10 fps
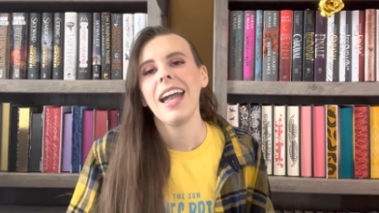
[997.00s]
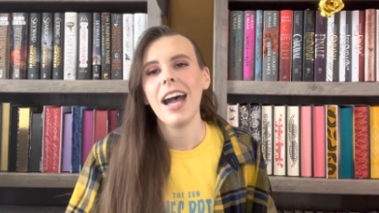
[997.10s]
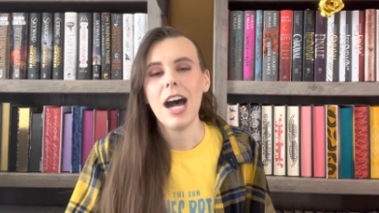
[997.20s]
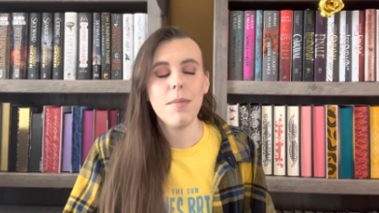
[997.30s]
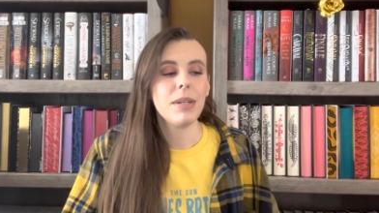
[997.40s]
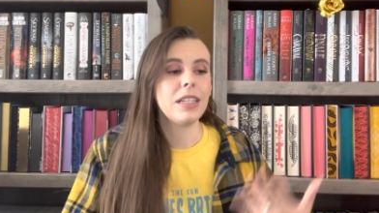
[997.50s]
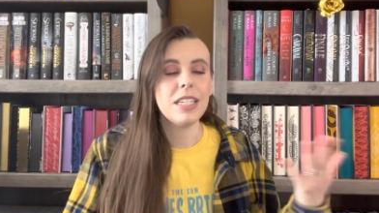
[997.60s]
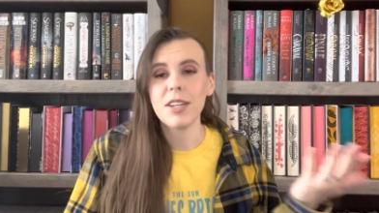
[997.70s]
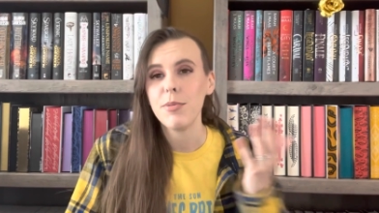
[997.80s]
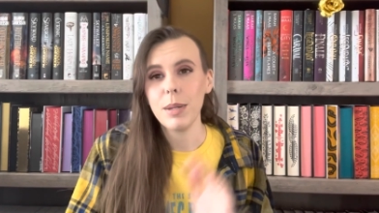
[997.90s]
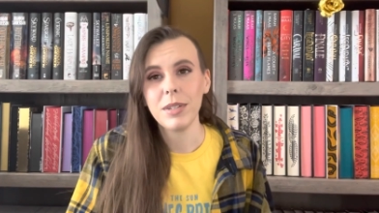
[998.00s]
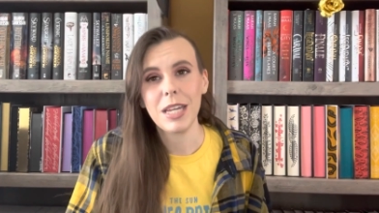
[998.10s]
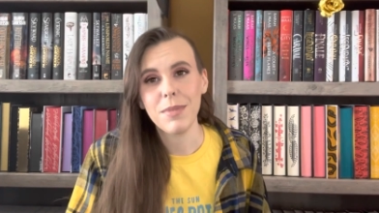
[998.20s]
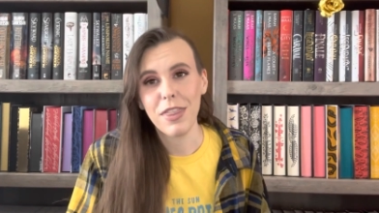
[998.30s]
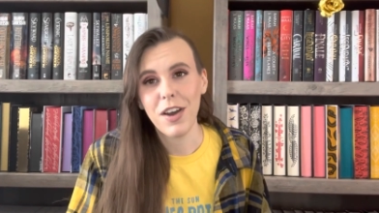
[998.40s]
But at least I would be able to
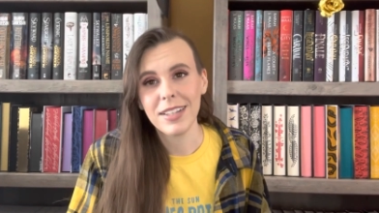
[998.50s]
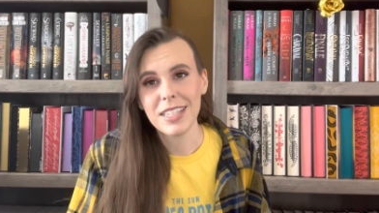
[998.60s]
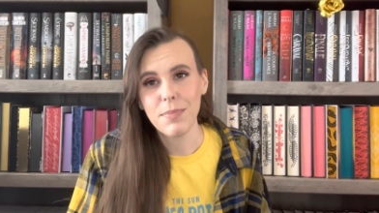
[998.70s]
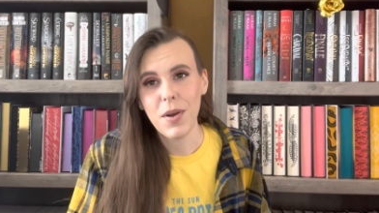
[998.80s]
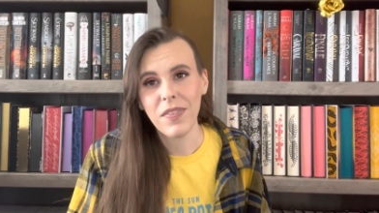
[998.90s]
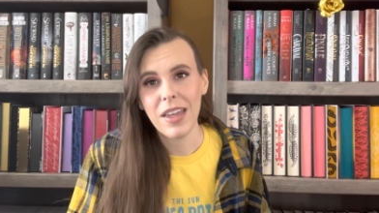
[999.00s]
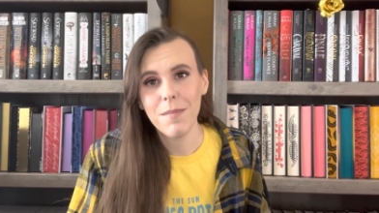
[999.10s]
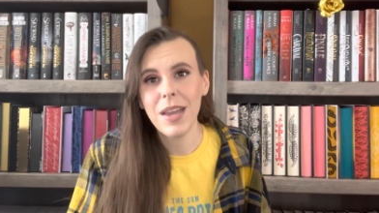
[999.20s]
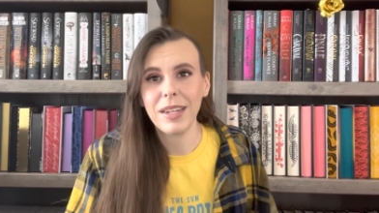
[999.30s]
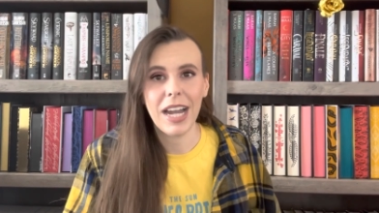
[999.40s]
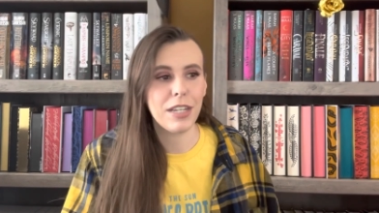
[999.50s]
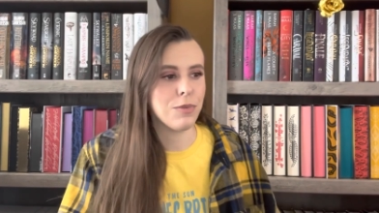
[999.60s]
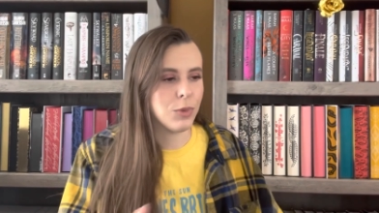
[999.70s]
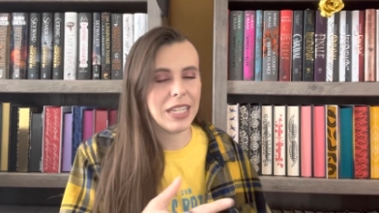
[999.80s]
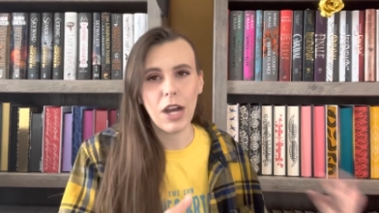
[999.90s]
get my thoughts up on them and kind of
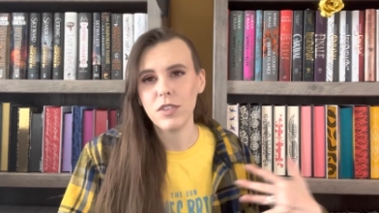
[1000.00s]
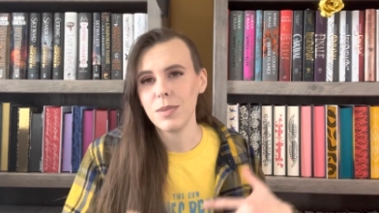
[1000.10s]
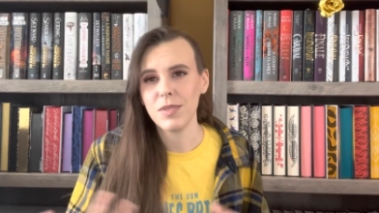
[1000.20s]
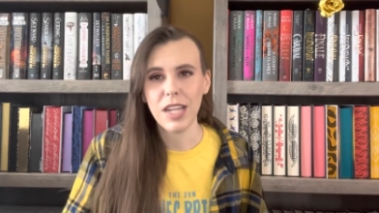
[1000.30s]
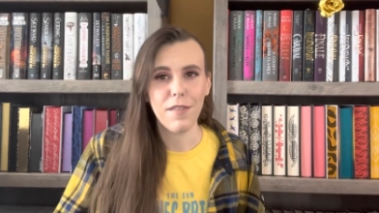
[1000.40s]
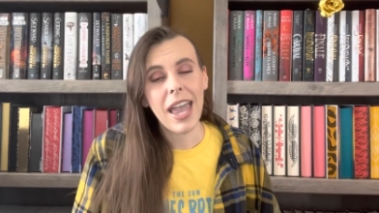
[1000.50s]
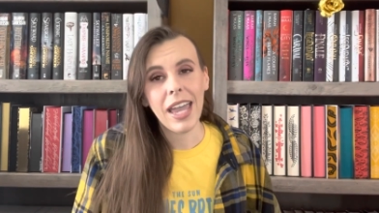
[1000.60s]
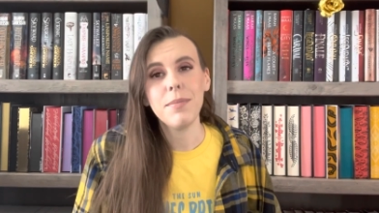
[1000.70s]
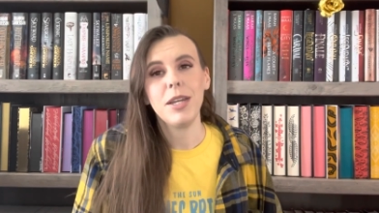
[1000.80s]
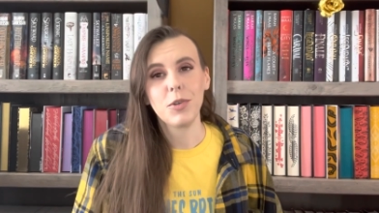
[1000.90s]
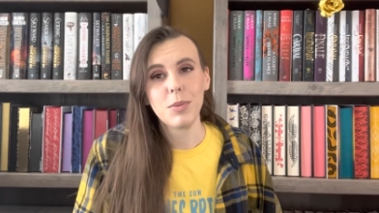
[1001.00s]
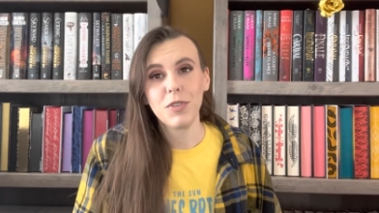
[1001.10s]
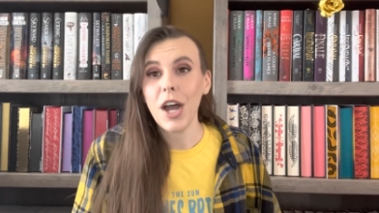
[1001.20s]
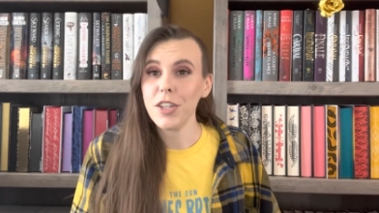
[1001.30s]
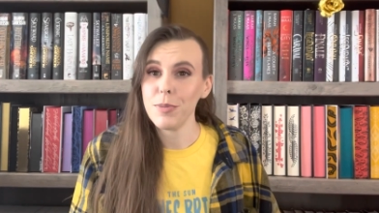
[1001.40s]
weed out some stuff and make room
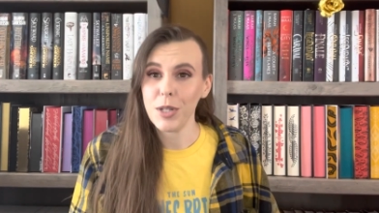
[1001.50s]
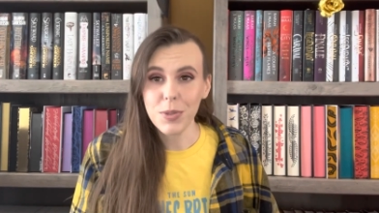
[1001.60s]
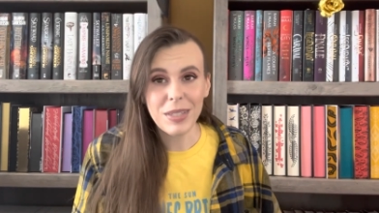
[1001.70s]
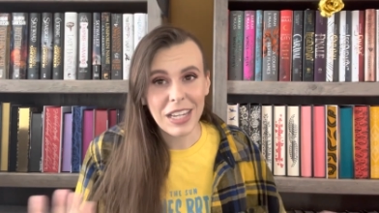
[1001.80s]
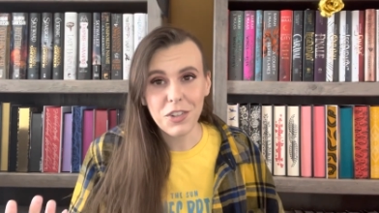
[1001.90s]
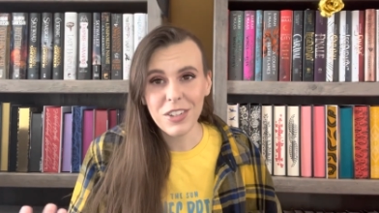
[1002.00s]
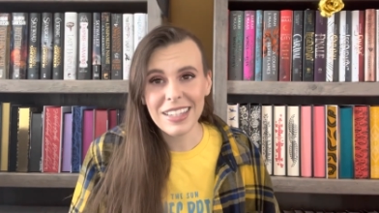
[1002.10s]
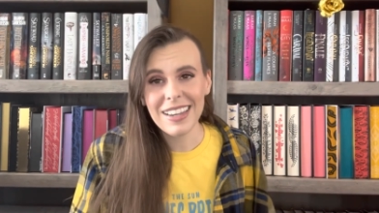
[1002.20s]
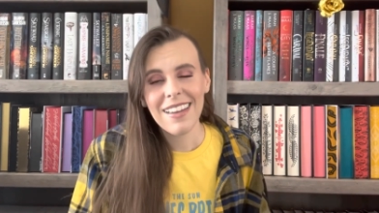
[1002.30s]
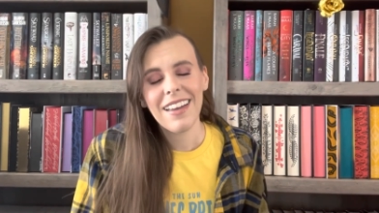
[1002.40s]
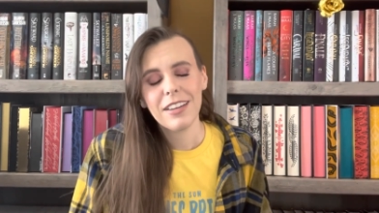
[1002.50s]
for other books potentially.